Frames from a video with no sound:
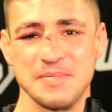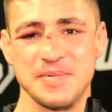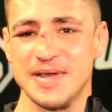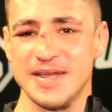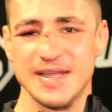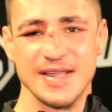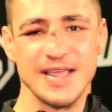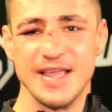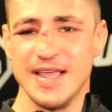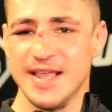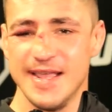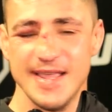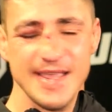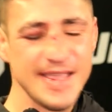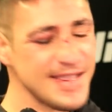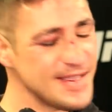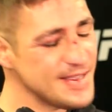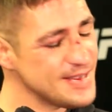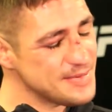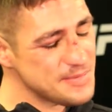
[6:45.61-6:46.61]
but
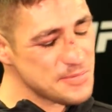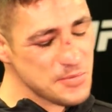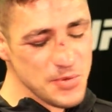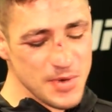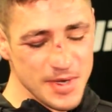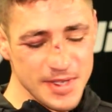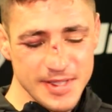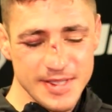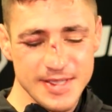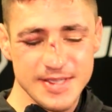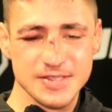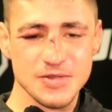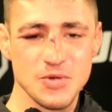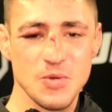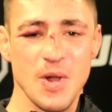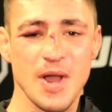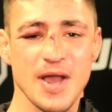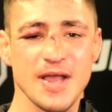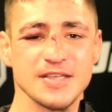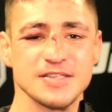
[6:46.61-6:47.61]
he really is a
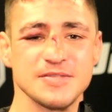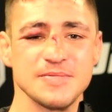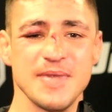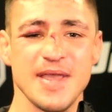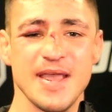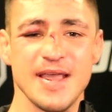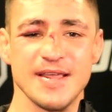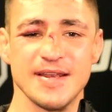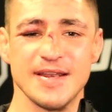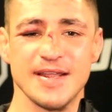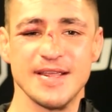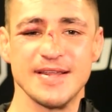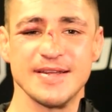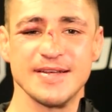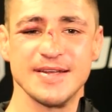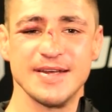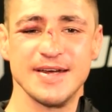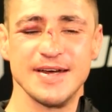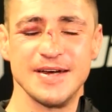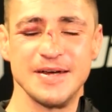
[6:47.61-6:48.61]
wise man.
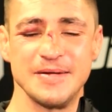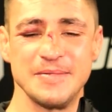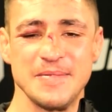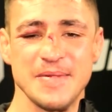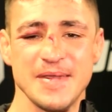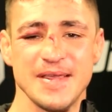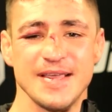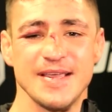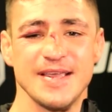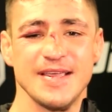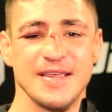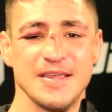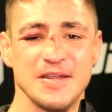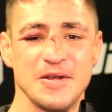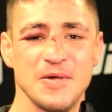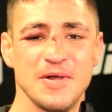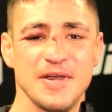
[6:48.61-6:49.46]
And he